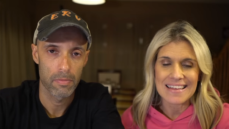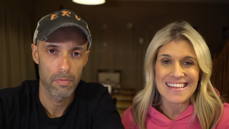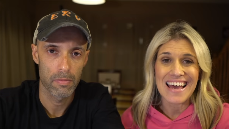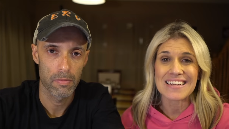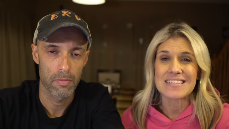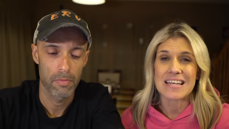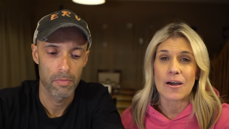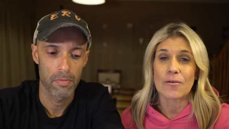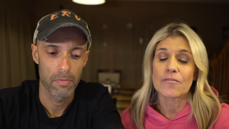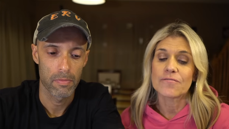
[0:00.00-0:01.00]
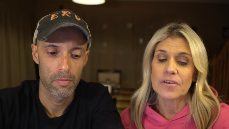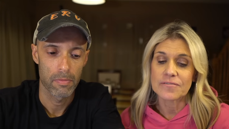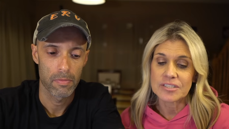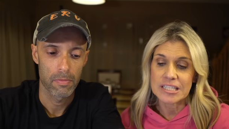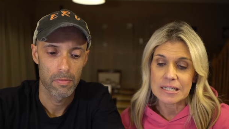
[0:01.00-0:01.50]
Speaker 1: and that is down
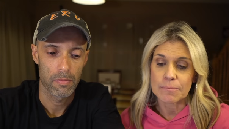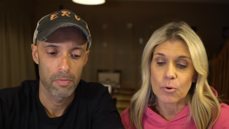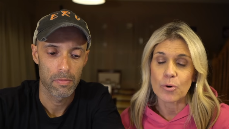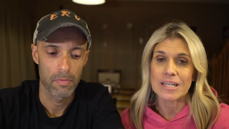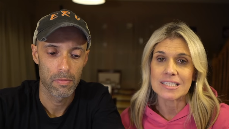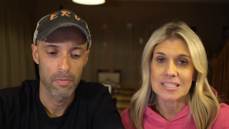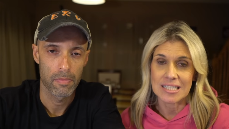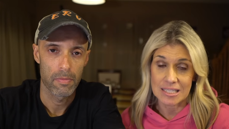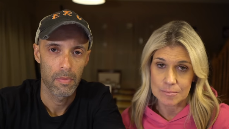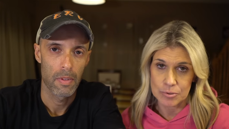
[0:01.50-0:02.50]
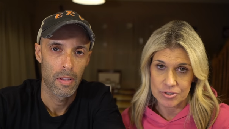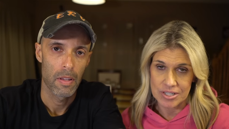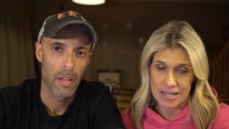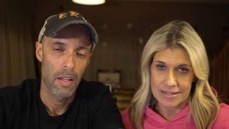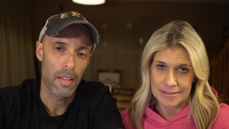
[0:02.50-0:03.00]

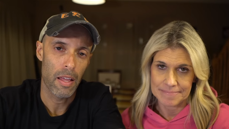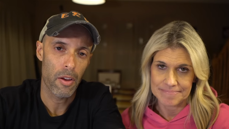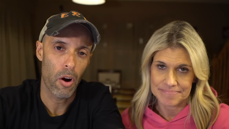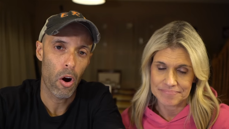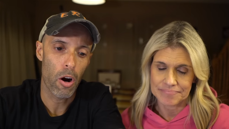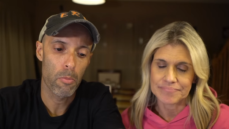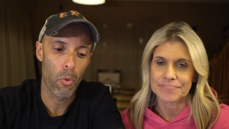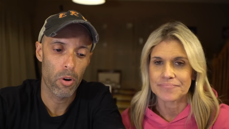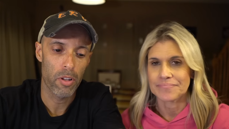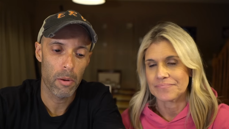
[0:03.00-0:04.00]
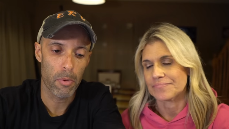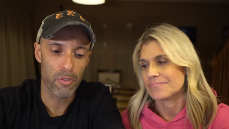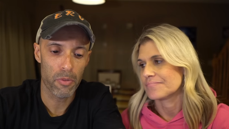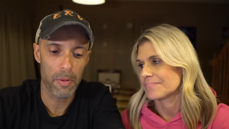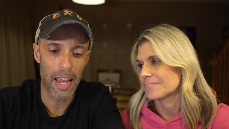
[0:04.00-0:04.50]
15.6%.
Speaker 2: Now, there are more numbers
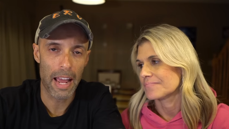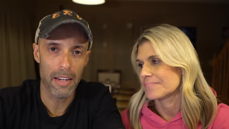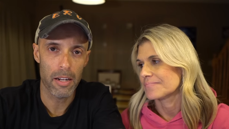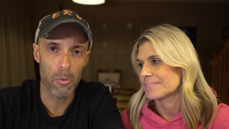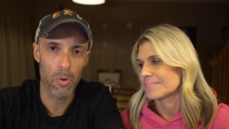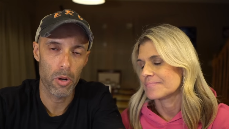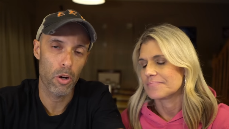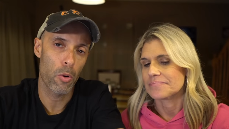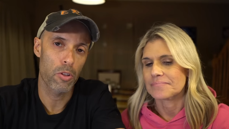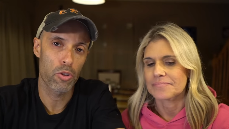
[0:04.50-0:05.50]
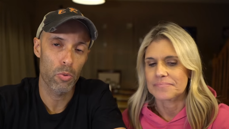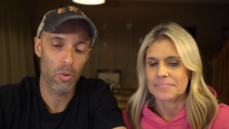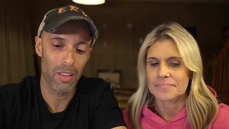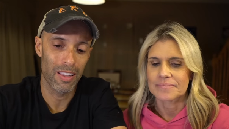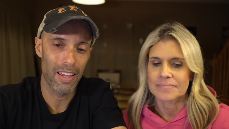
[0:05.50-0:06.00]
from Canada. We're going to
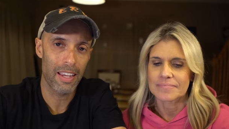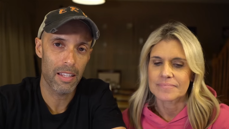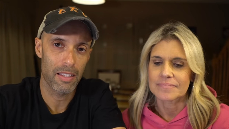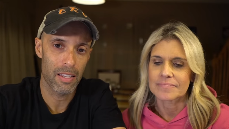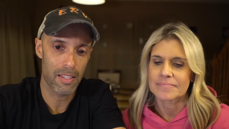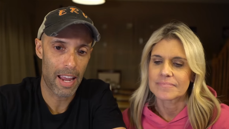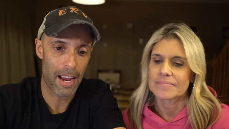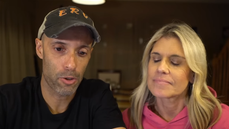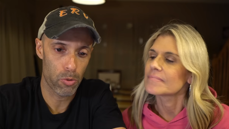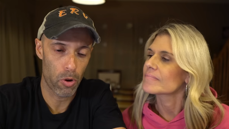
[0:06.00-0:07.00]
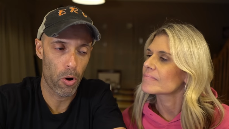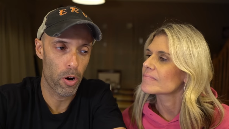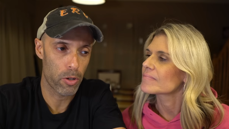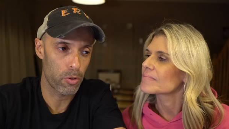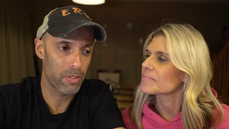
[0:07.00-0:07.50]
link this actual
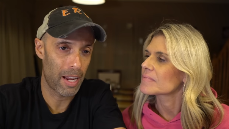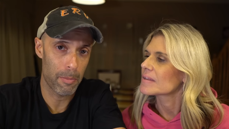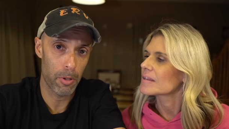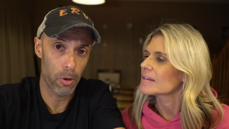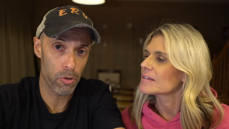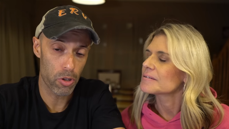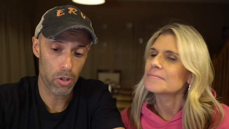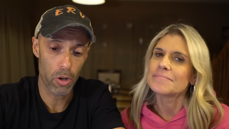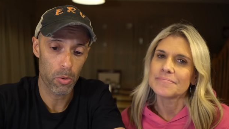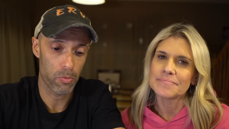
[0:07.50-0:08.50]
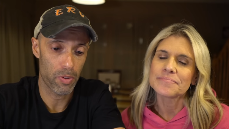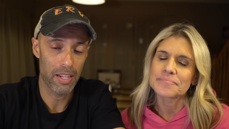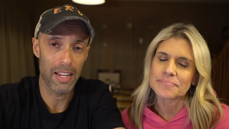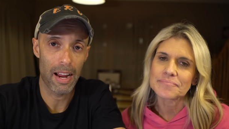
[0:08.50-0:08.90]
article down below so you can go and read